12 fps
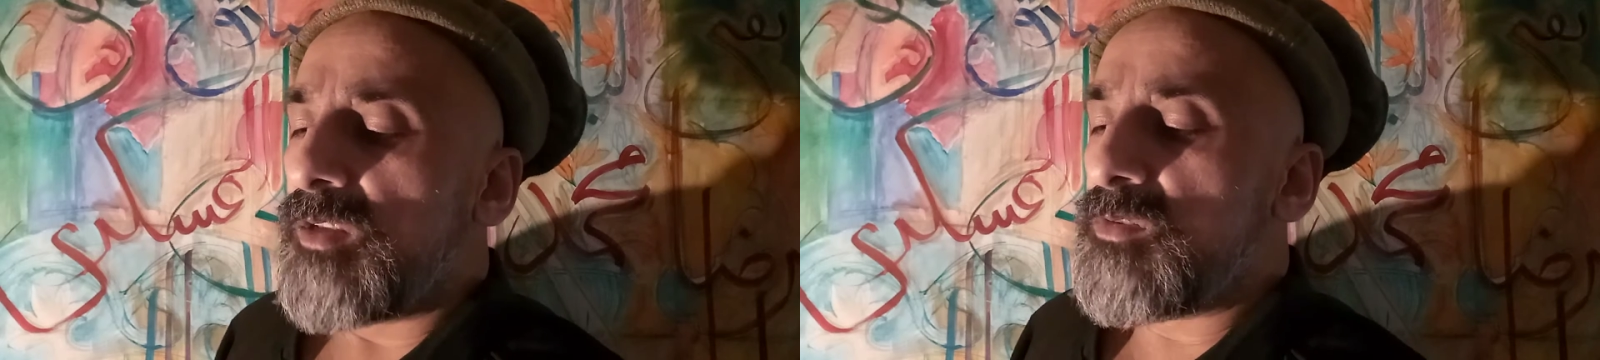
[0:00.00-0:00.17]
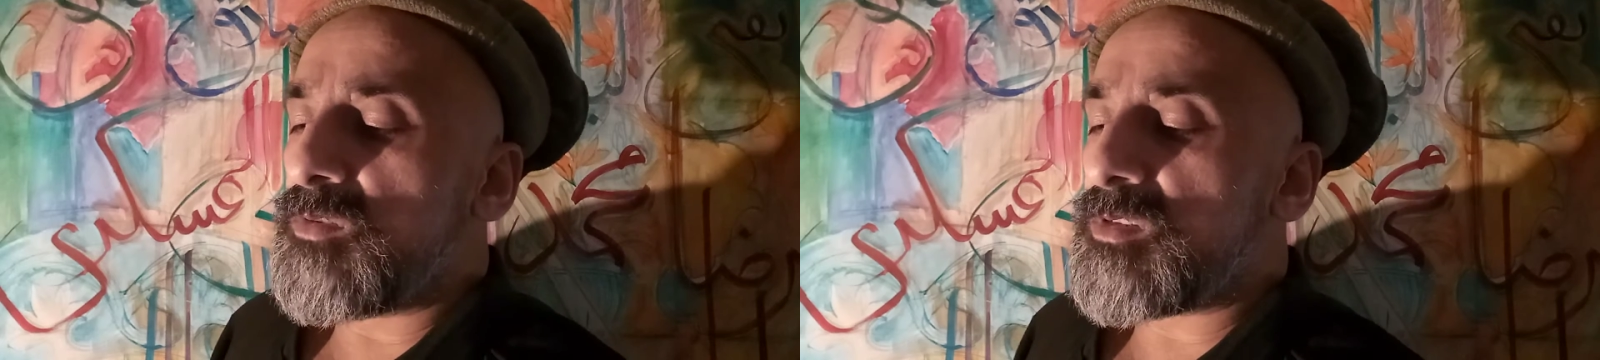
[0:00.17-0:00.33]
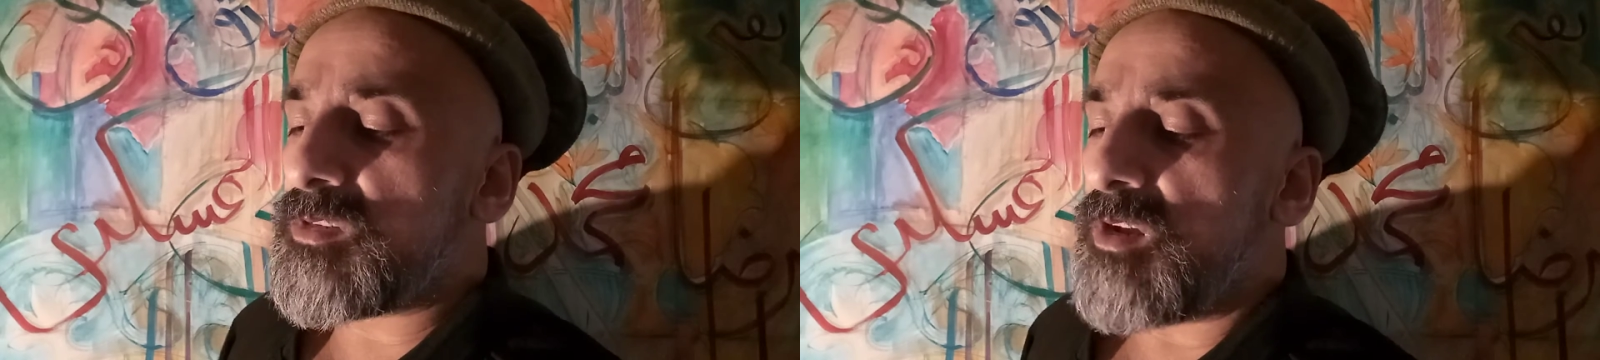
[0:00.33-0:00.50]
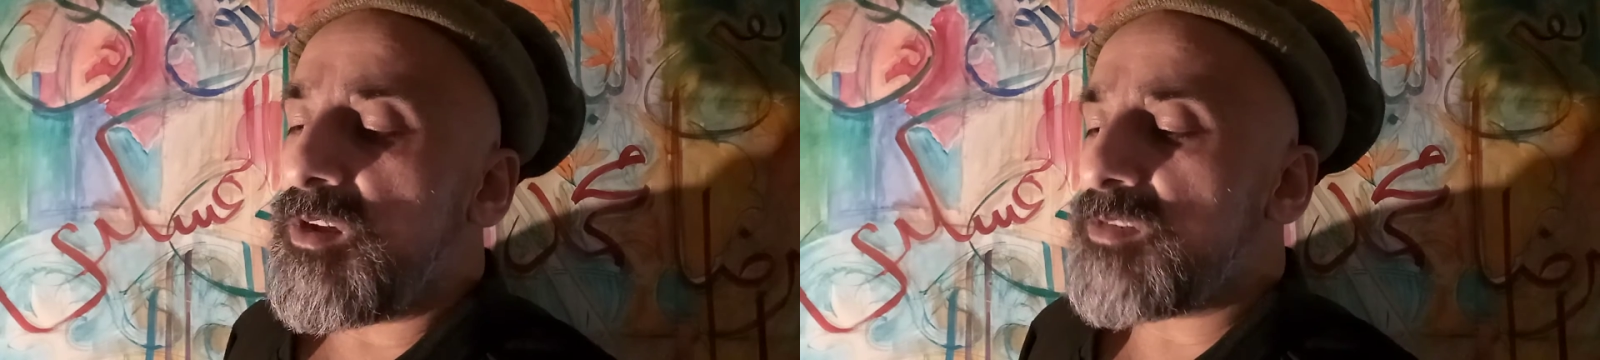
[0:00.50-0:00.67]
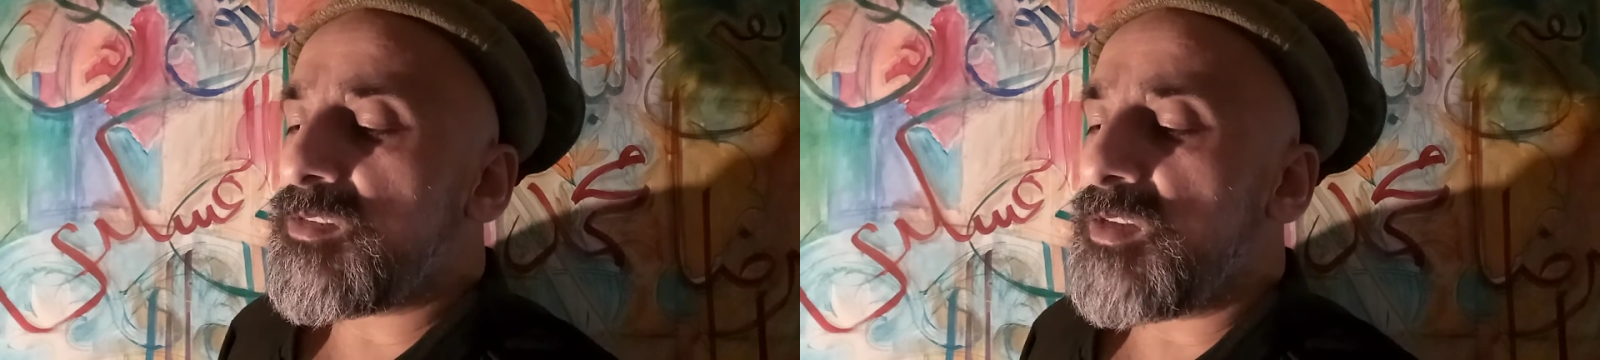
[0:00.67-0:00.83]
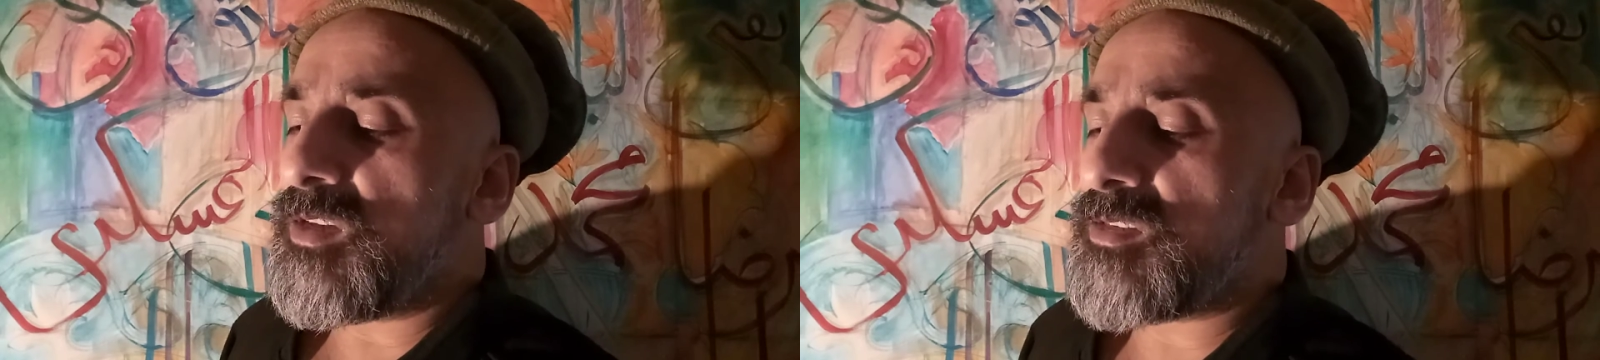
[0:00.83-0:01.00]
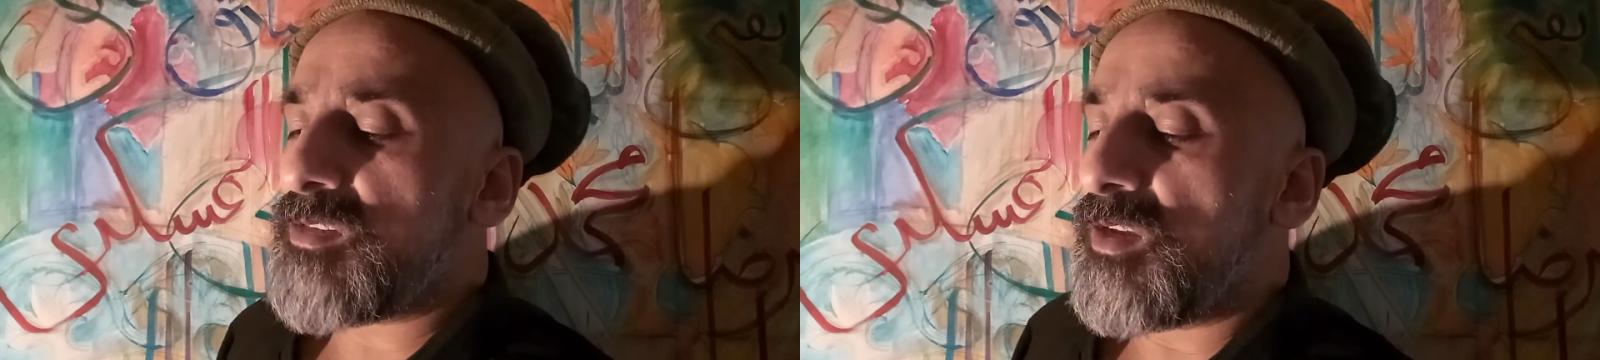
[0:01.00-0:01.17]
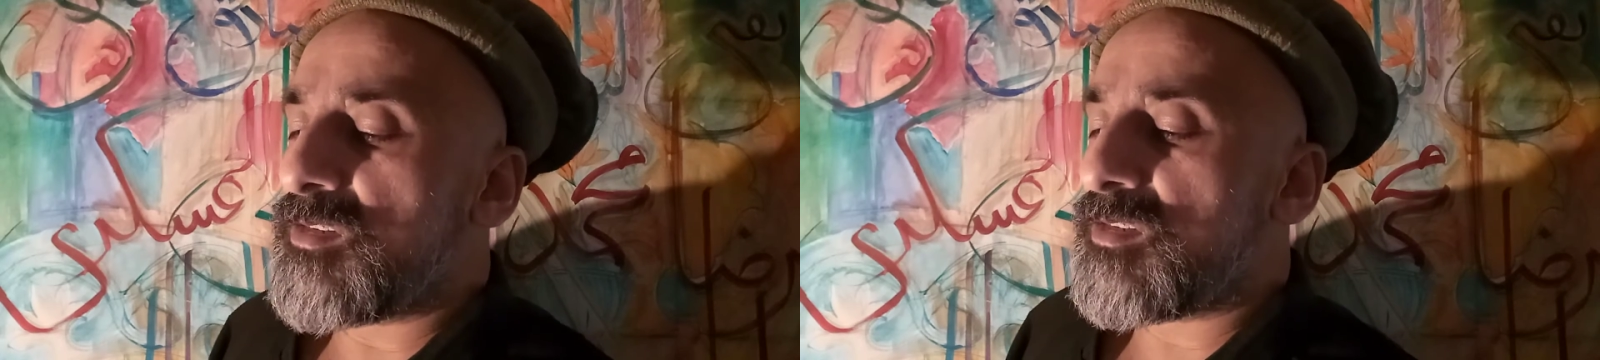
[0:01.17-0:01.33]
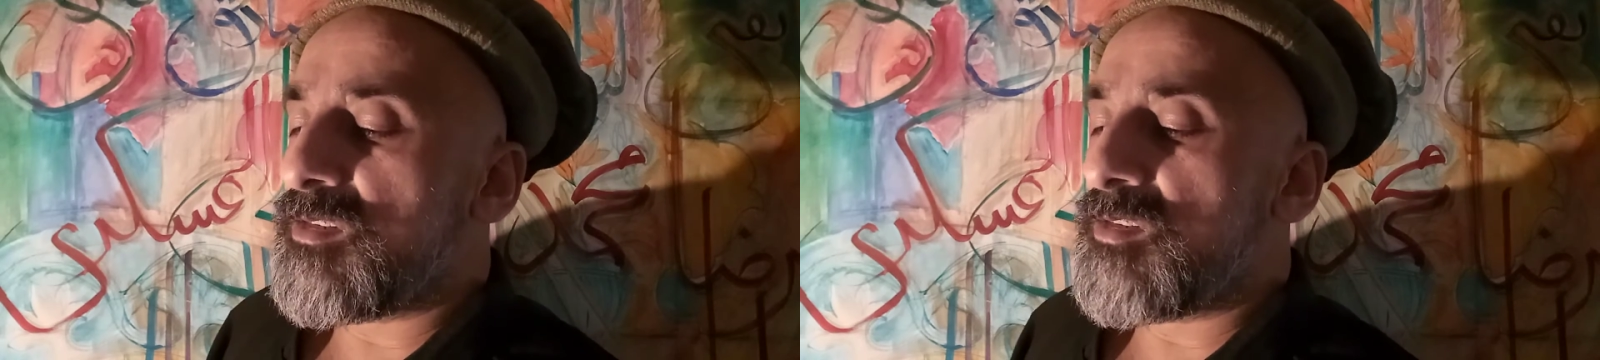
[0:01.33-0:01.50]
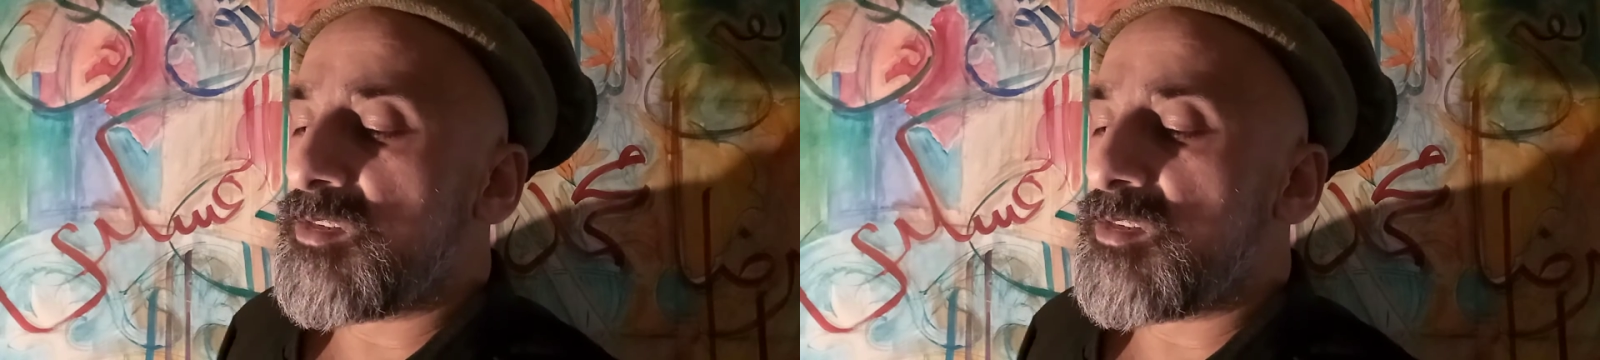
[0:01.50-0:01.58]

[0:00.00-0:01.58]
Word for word: to stars that are still